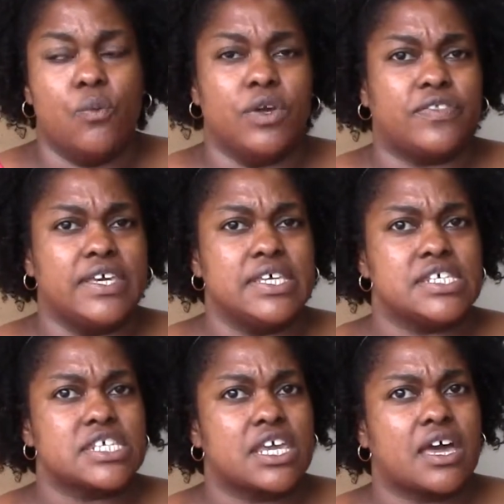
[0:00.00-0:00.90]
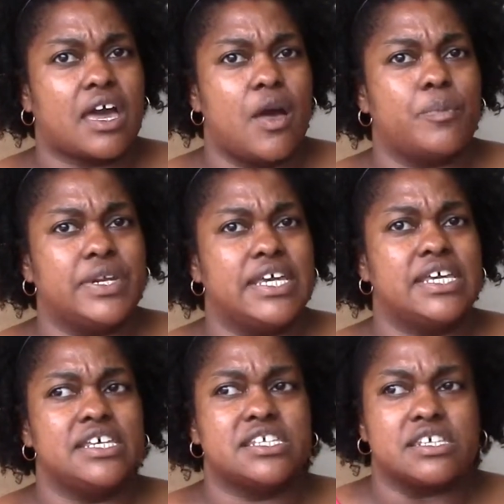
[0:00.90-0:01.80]
with these
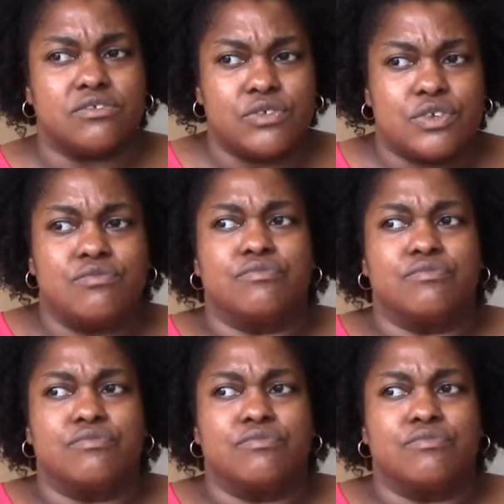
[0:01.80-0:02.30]
companies and